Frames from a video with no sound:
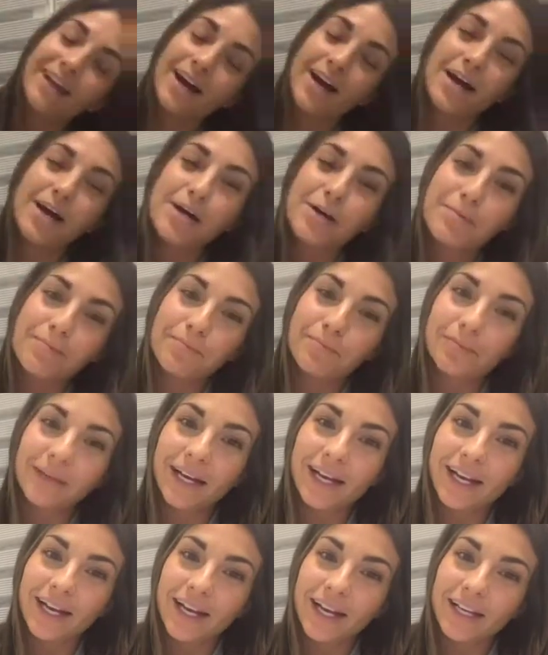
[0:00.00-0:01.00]

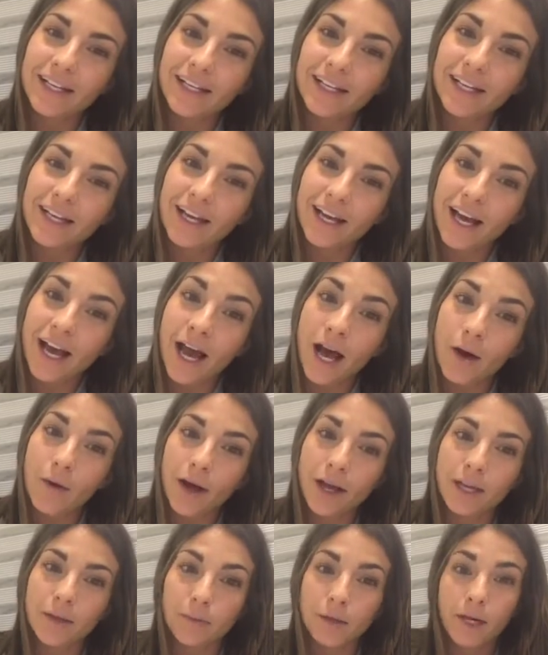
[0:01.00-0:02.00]
How
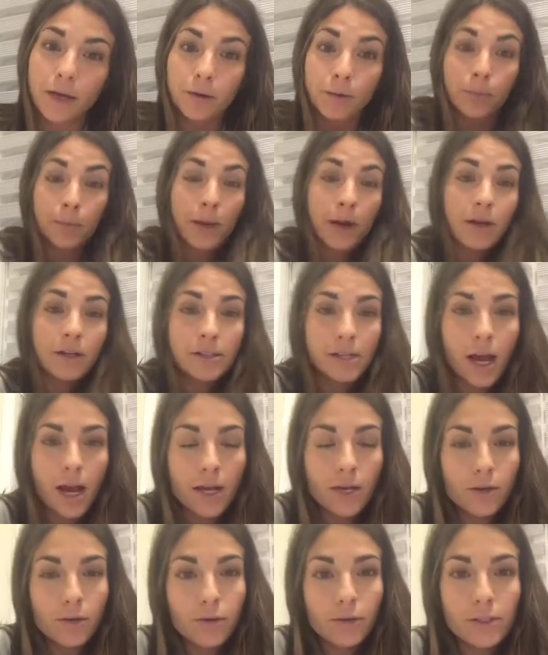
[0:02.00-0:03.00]
I communicate with parents. I
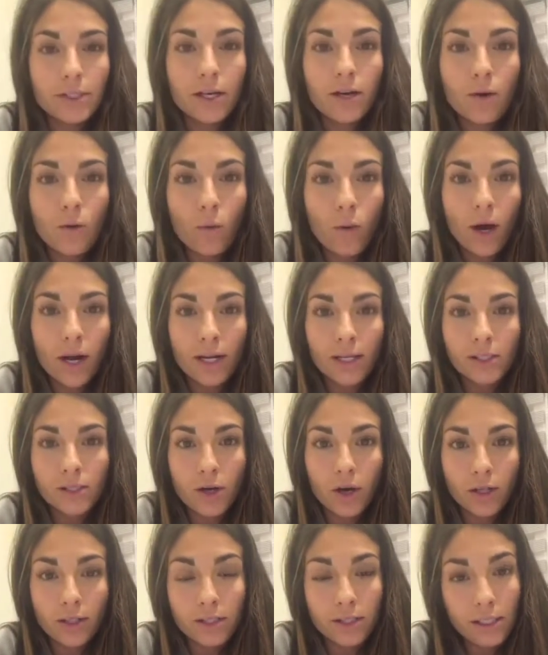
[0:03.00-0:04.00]
use what is
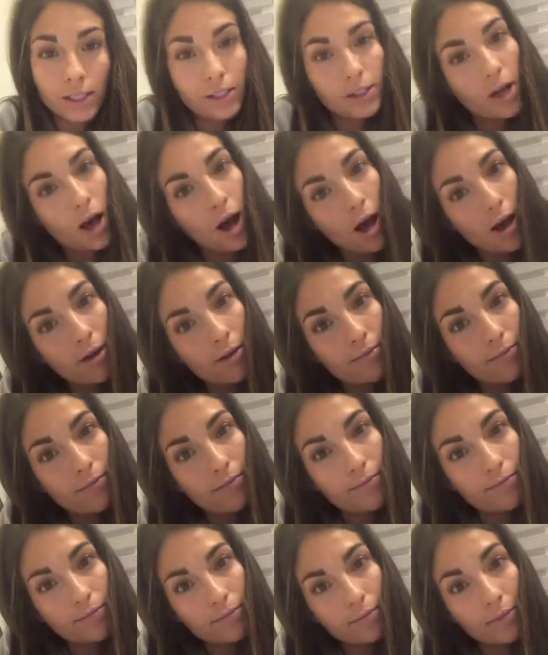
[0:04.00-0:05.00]
called Seesaw.
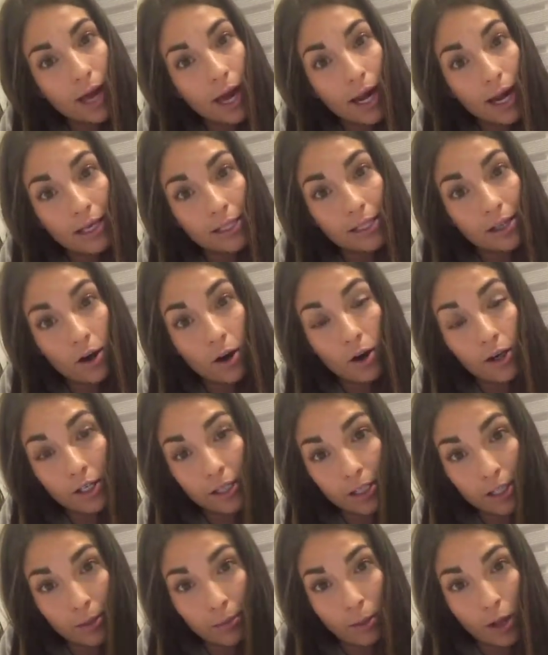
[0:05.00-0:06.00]
That I
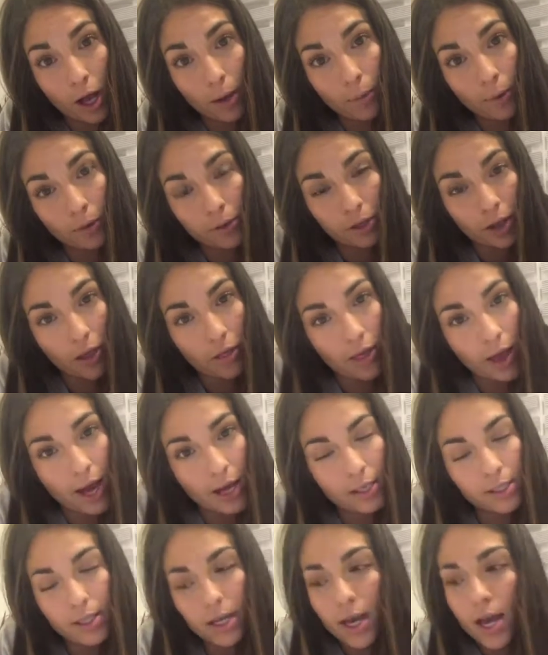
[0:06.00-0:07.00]
already did a blog post on
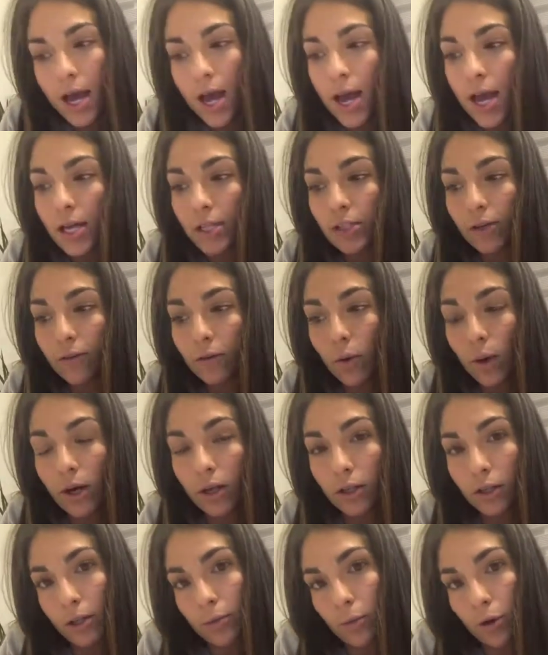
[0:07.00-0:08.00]
that. So if you want
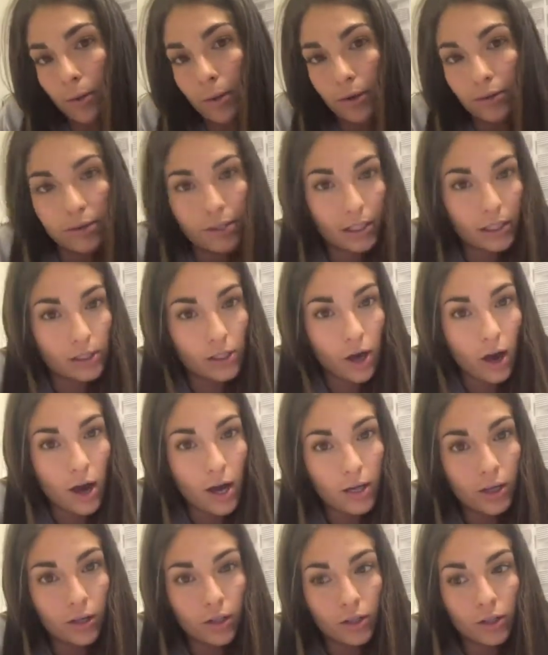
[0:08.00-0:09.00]
to learn more about
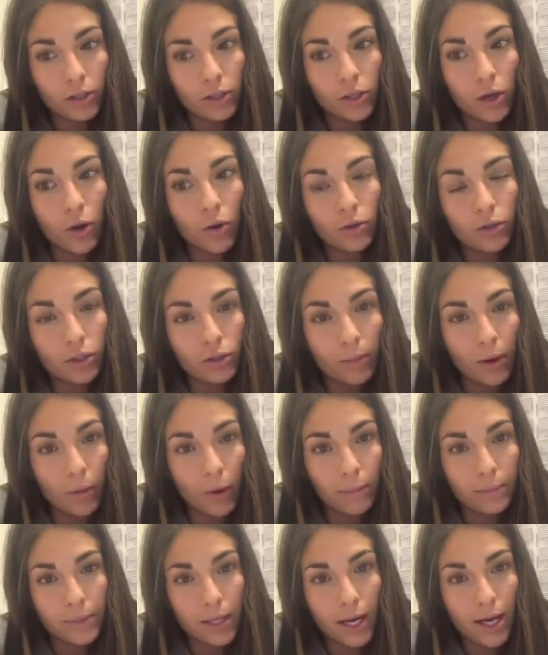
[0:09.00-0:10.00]
Seesaw, you can just go to my
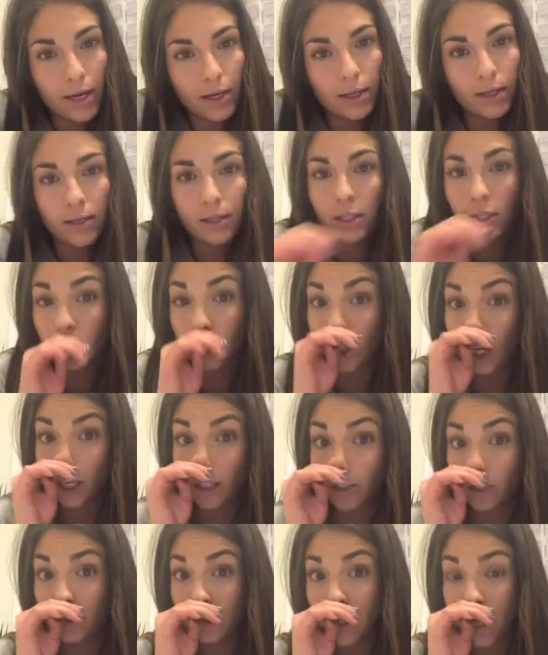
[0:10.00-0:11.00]
website, Teacher
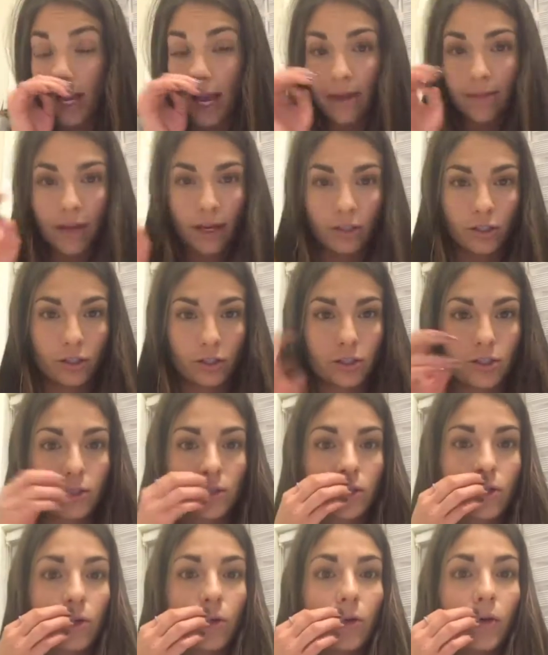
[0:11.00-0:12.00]
Talk Tuesday, and then
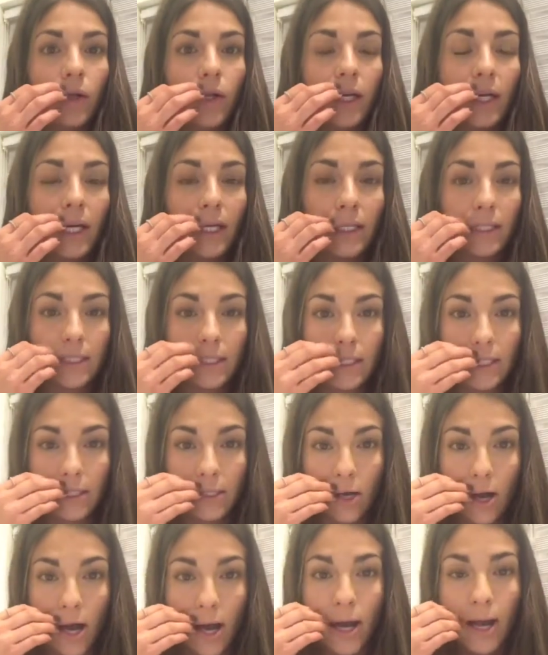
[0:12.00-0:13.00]
just Google in
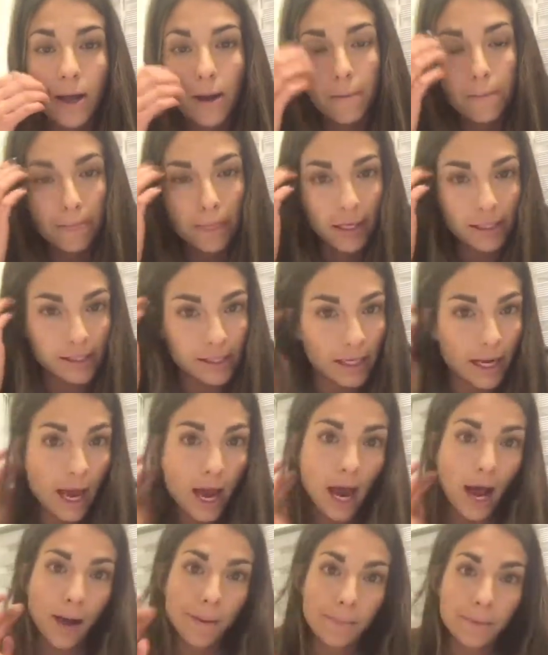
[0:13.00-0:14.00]
Seesaw. It's an
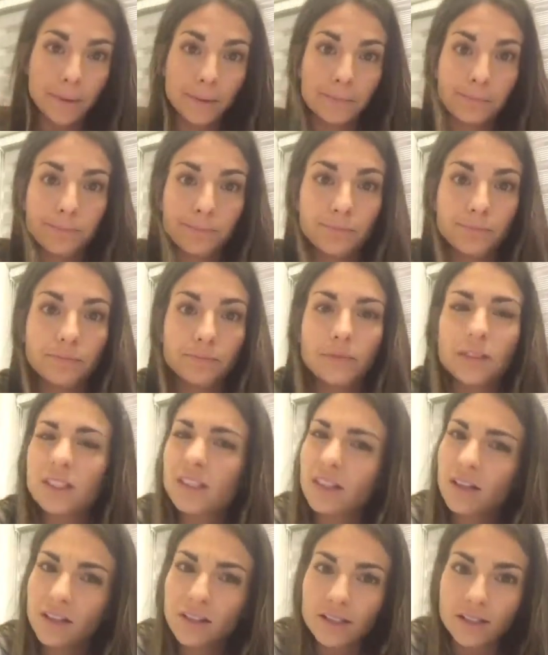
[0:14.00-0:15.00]
app.
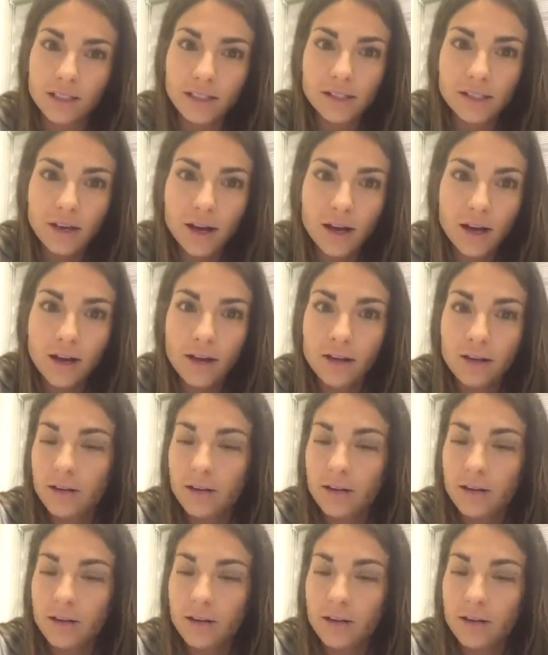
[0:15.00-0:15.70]
Is it called Seesaw?